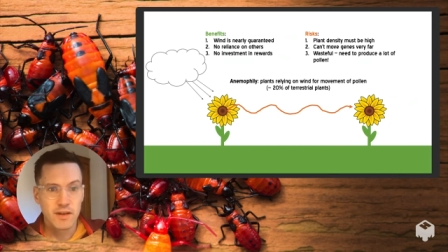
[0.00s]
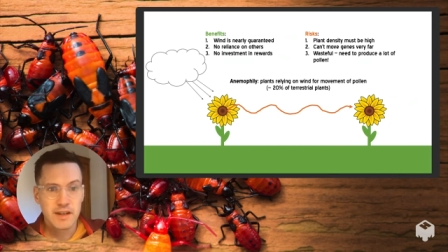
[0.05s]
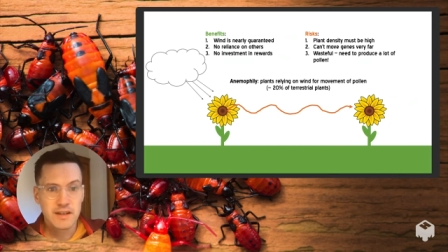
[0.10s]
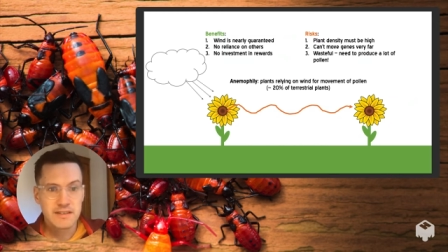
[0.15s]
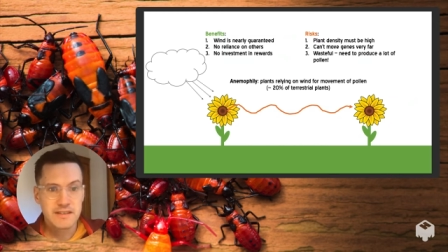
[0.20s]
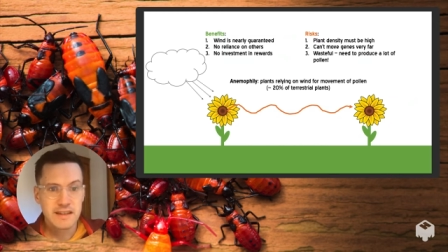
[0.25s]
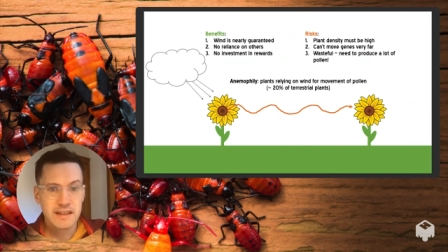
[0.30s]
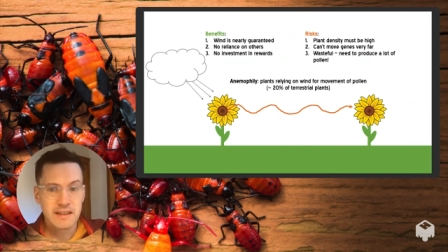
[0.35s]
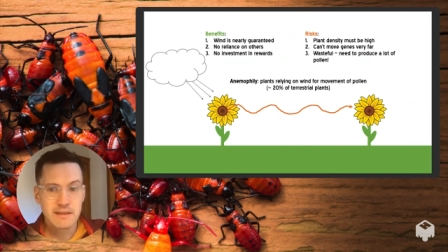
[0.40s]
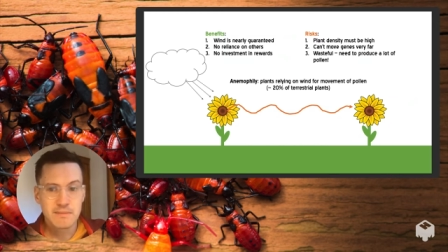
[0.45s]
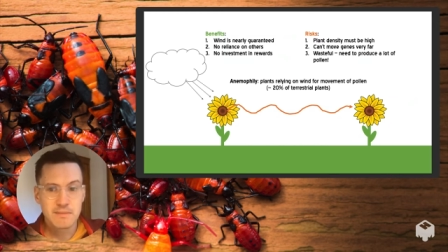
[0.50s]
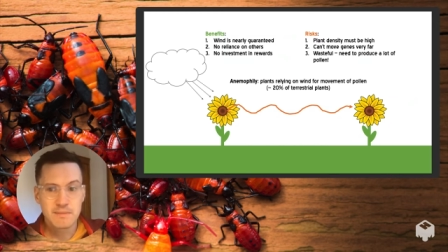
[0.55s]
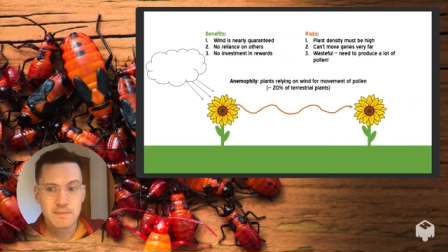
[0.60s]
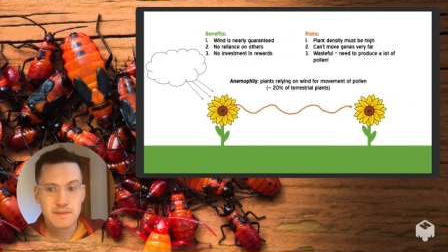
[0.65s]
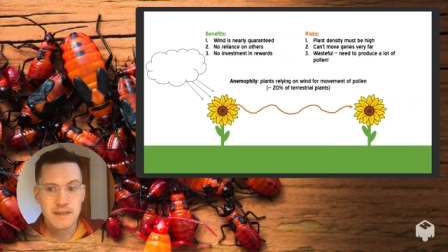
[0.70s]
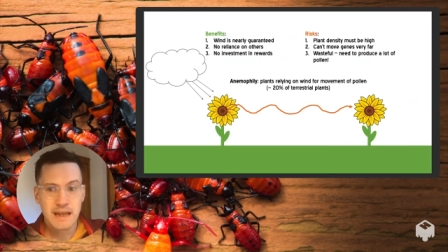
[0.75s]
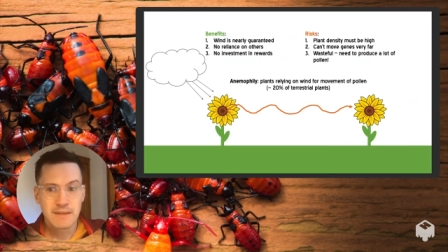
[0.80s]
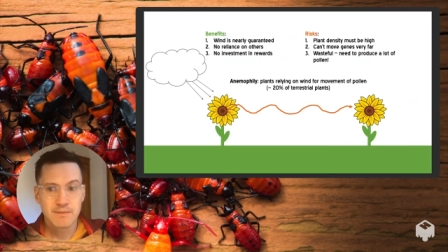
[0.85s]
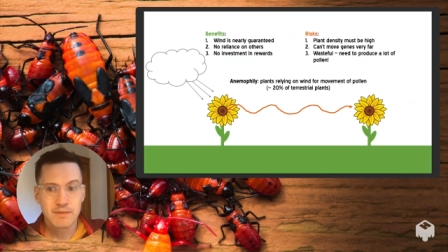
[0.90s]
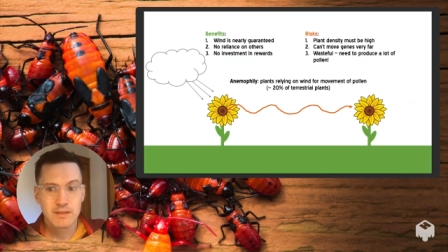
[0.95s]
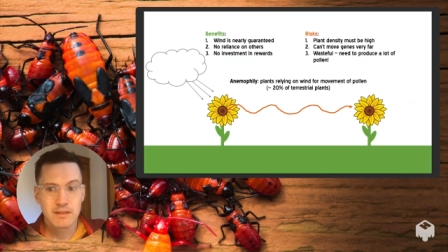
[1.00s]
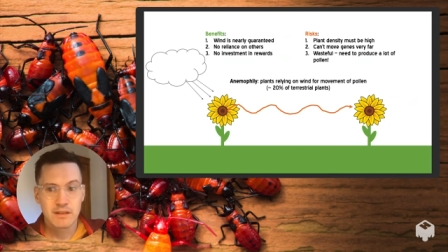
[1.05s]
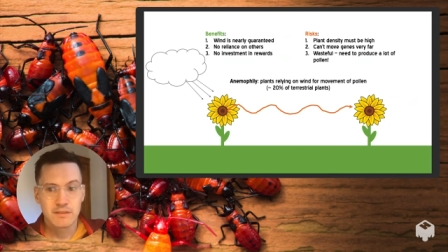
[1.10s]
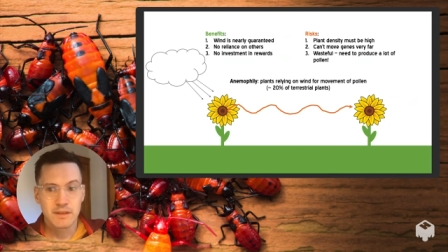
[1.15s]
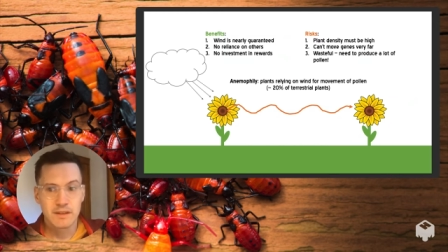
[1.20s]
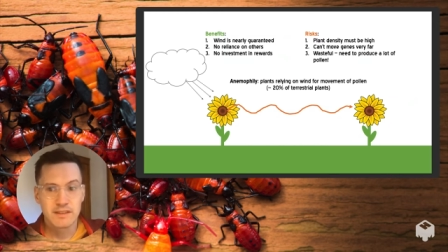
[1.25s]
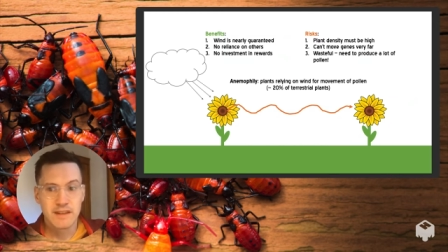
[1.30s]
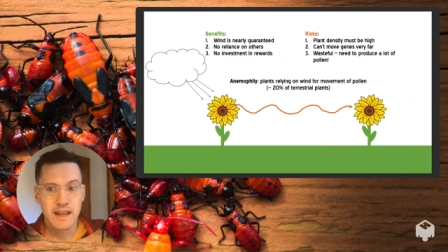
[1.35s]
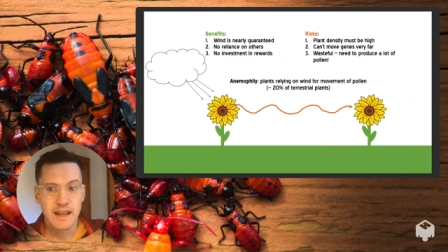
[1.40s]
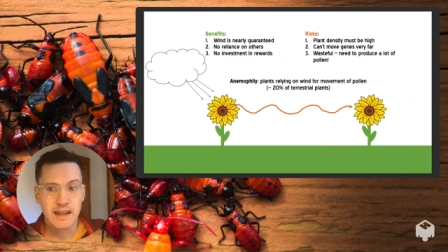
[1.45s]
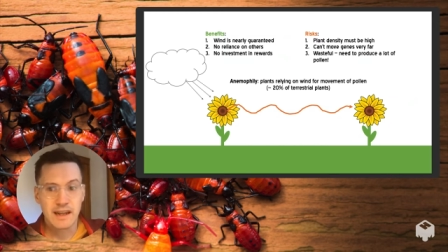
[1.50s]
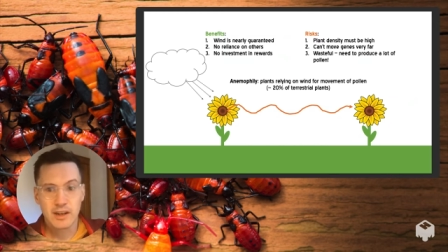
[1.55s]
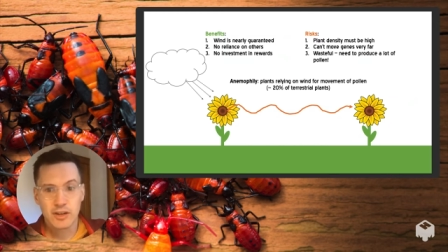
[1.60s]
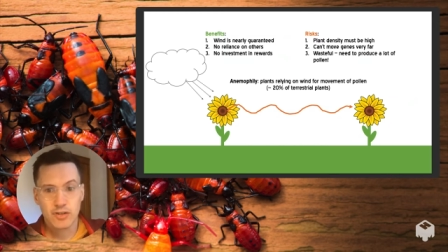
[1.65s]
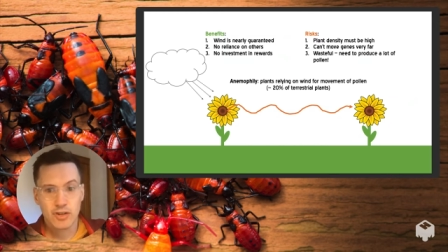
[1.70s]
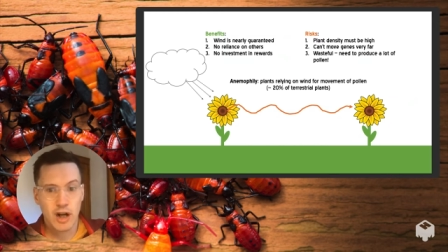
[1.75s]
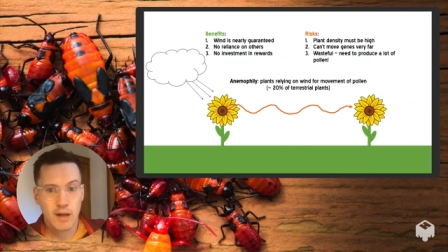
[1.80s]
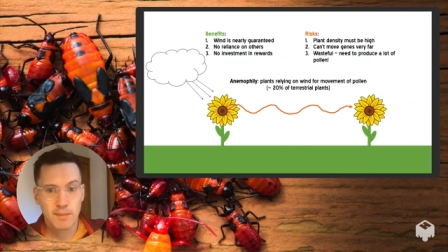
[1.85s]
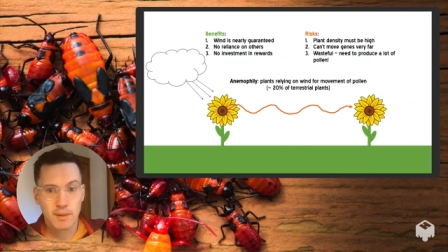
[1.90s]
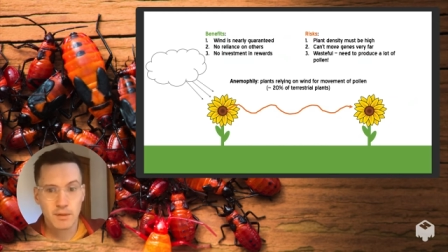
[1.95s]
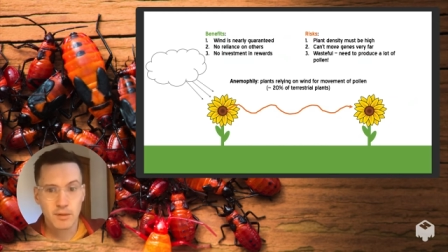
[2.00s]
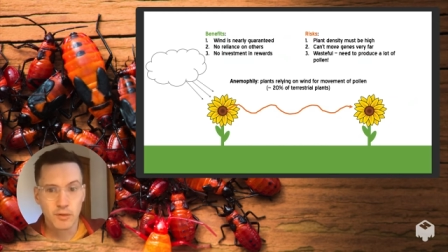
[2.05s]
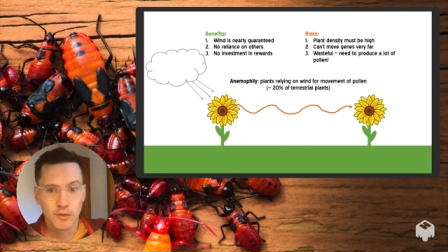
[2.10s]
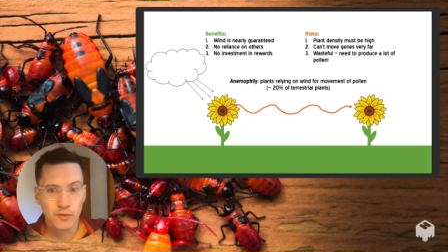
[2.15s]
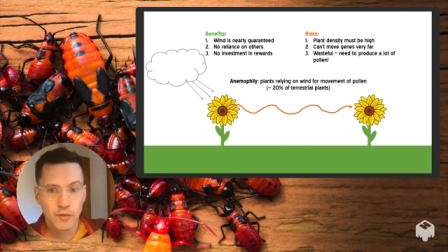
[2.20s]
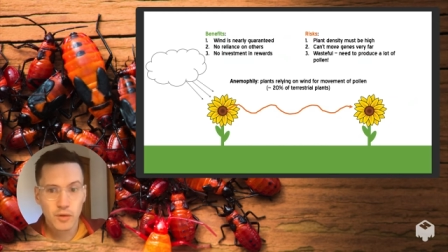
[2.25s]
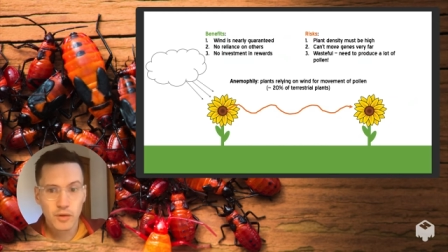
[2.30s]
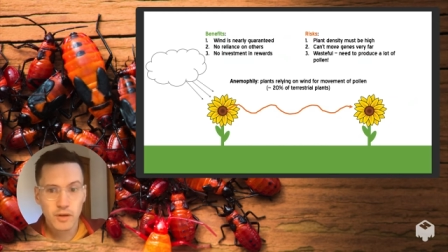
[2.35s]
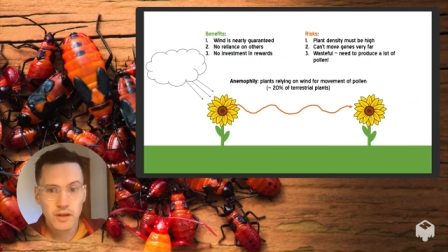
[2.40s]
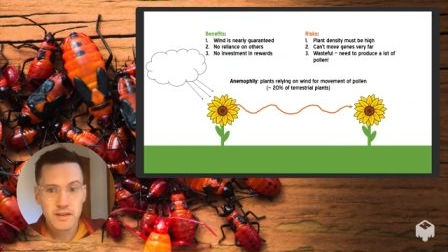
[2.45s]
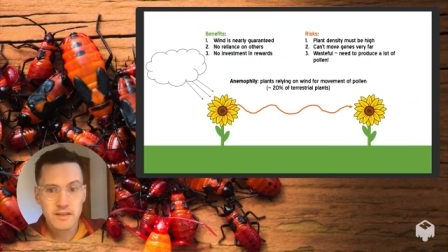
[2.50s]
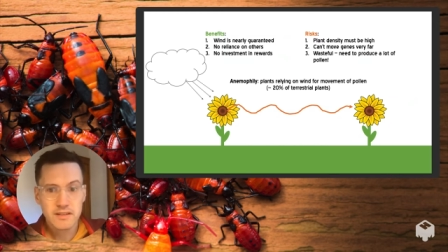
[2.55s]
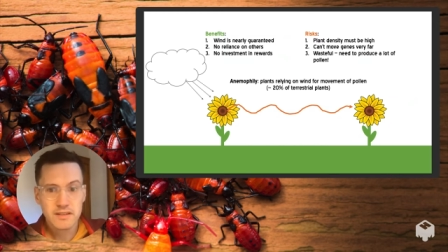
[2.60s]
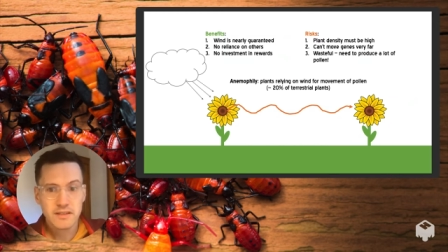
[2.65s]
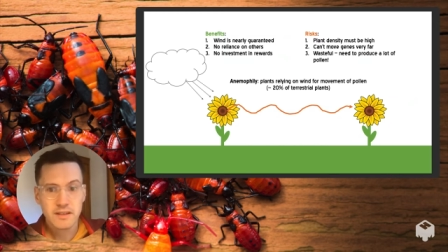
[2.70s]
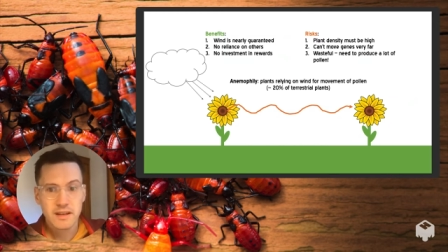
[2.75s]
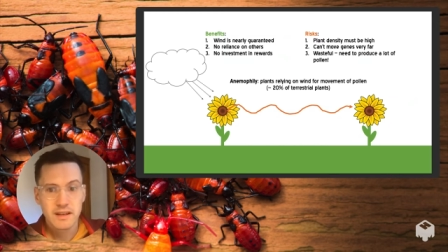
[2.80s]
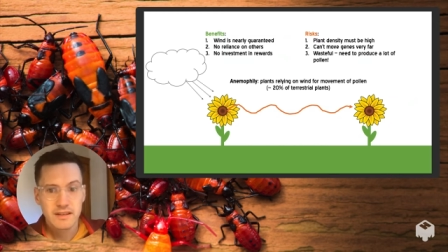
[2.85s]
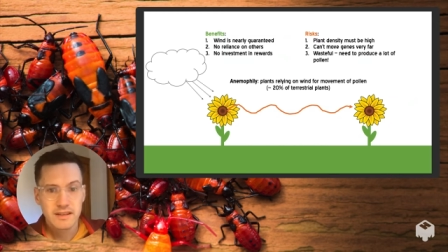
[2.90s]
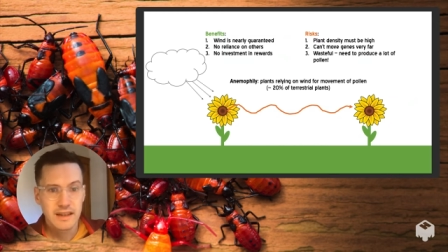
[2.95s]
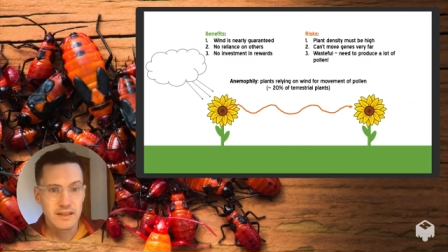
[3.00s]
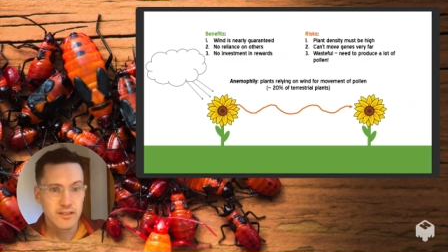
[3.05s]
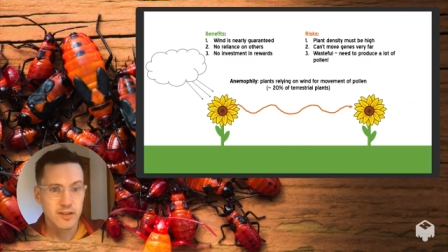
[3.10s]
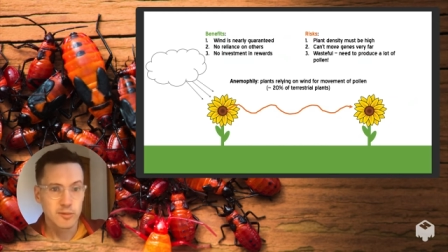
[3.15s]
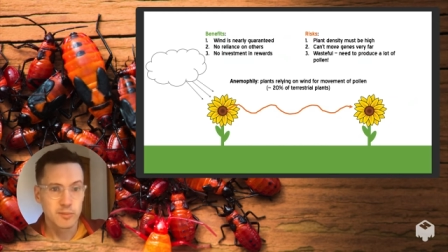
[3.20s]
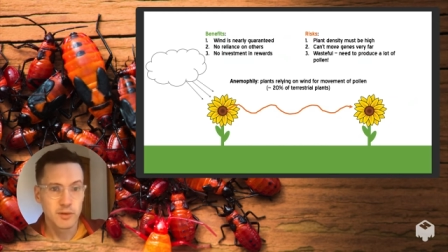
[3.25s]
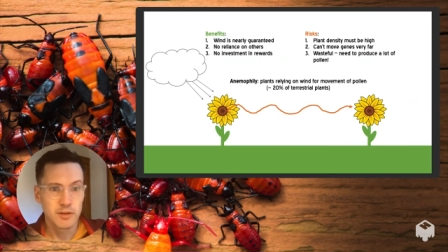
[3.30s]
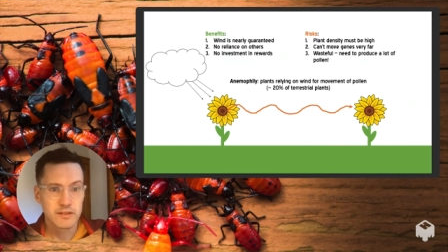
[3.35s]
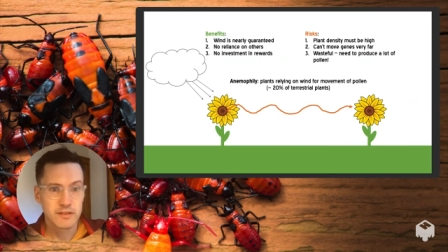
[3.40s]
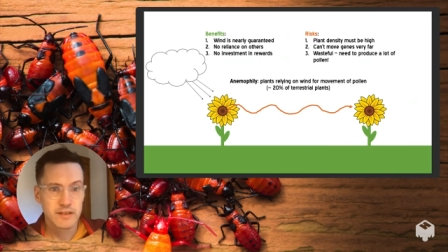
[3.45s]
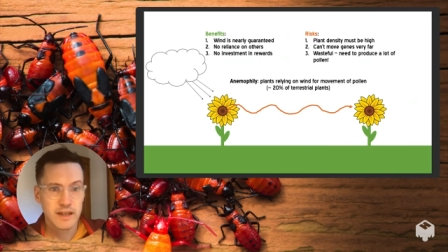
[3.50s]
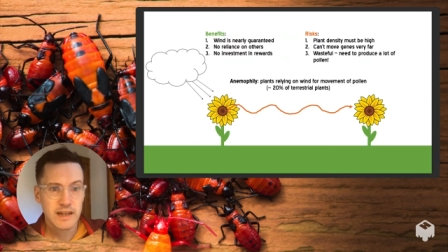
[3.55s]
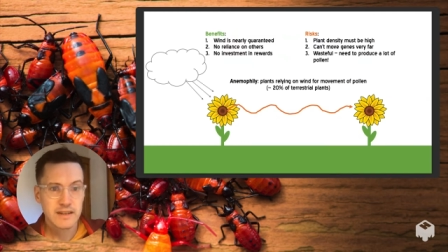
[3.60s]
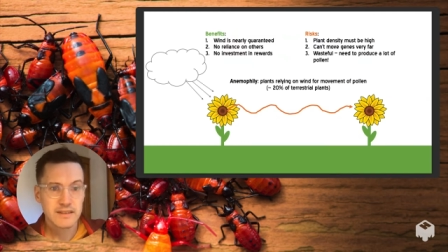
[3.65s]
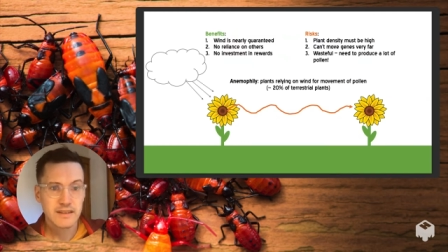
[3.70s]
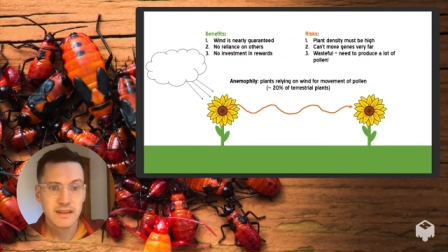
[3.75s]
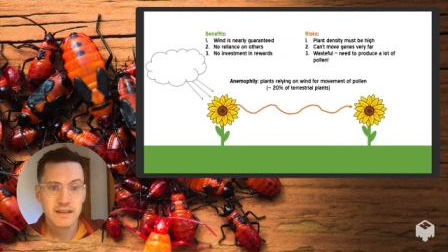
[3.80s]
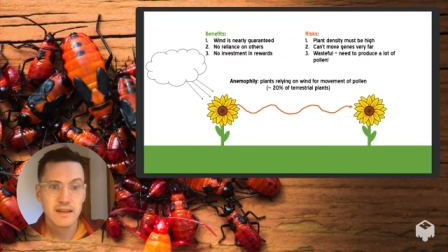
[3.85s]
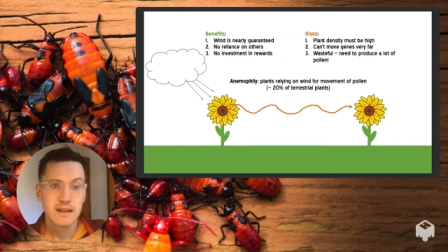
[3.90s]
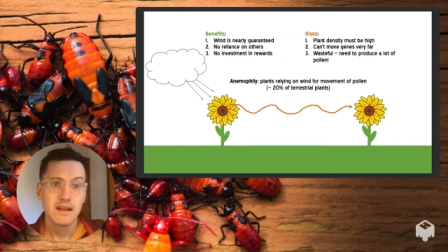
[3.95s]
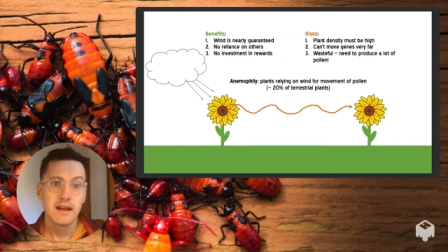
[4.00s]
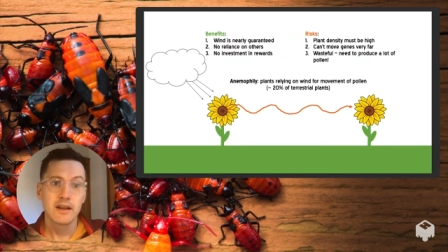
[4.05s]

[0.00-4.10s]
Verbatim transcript: deep depths of a dank tropical forest that's super stagnant,